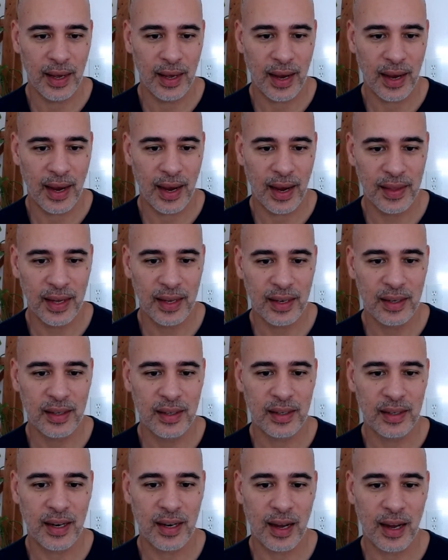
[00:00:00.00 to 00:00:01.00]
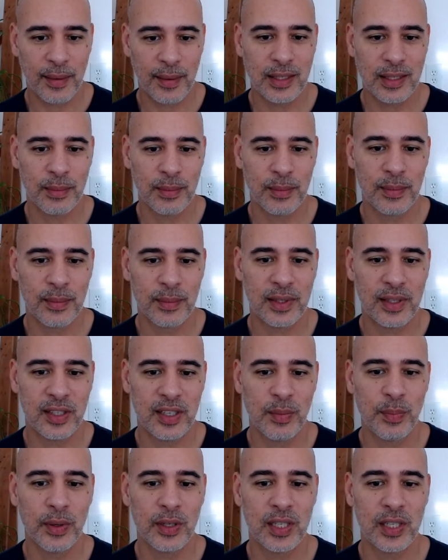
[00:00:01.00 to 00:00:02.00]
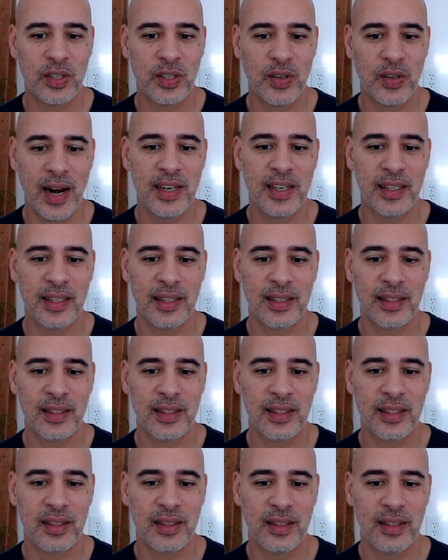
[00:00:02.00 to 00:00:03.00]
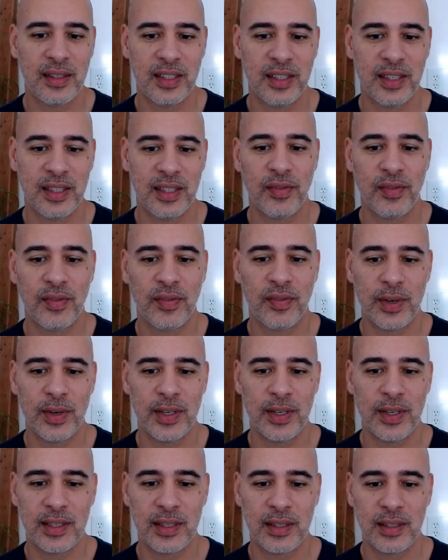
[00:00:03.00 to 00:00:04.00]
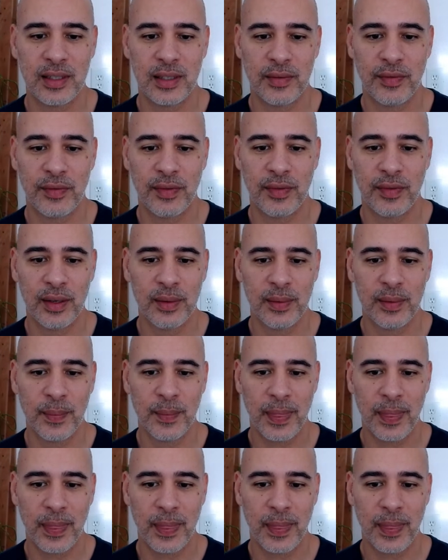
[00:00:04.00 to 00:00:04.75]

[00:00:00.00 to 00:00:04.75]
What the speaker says: And then talk about some simple strategies to shift from resistance to flow.